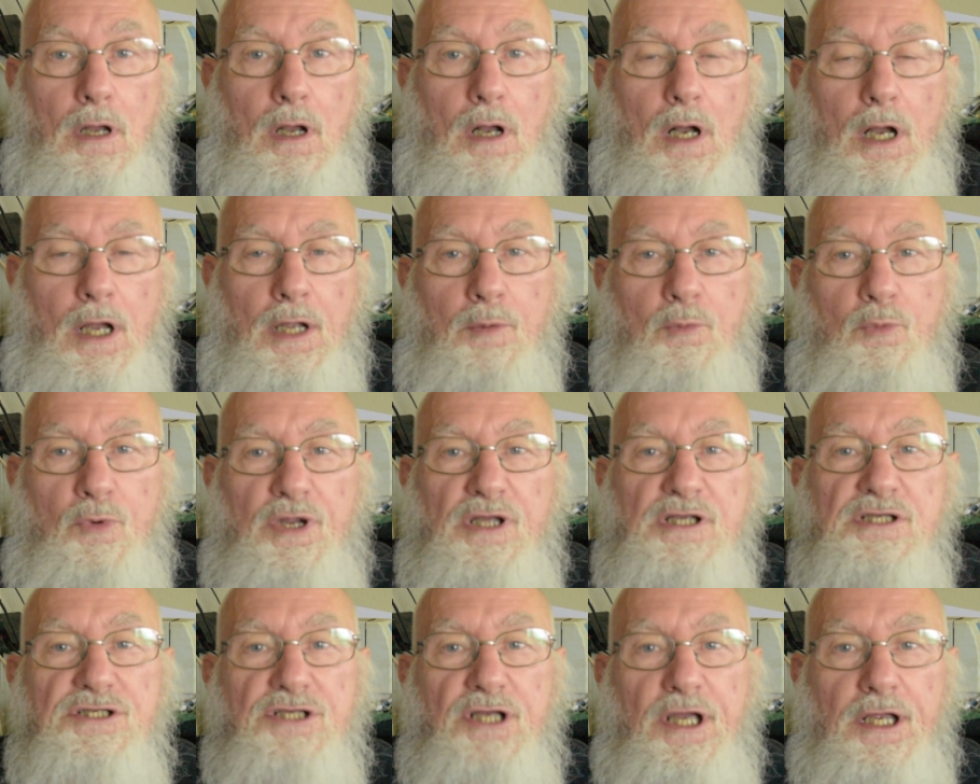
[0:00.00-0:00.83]
I'm
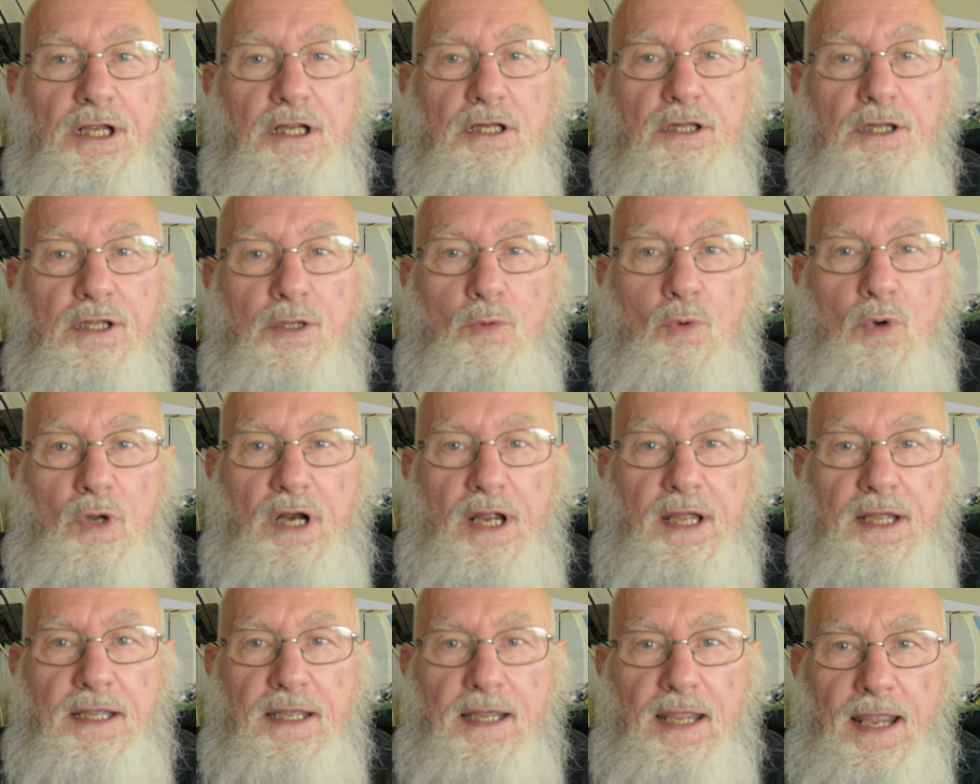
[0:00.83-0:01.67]
recycling what
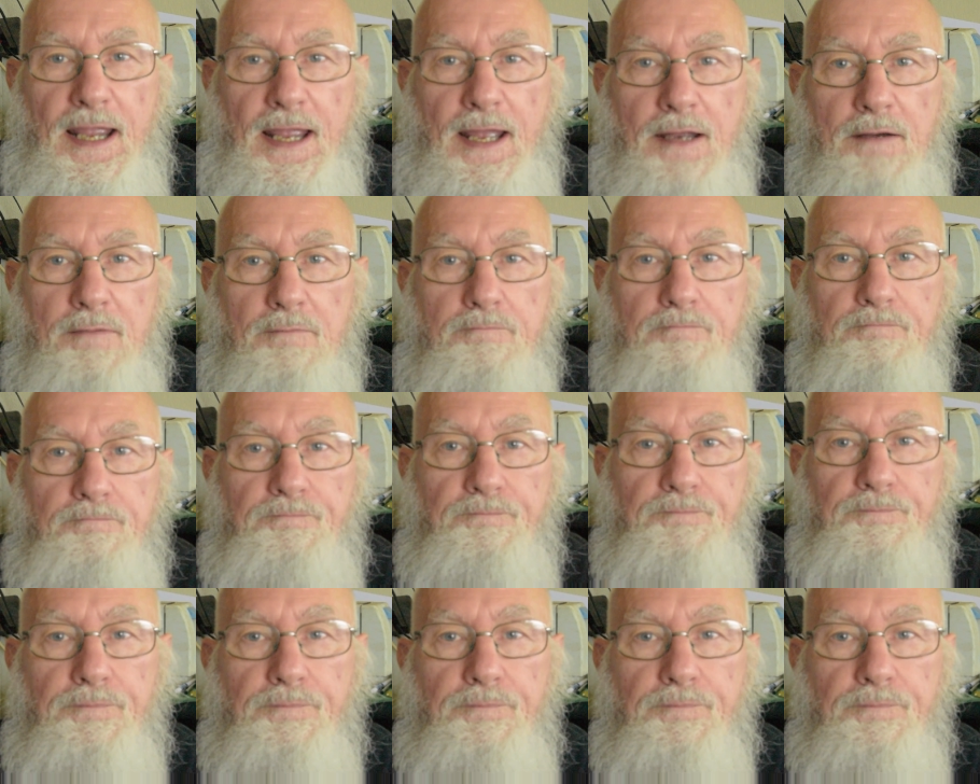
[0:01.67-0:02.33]
I can.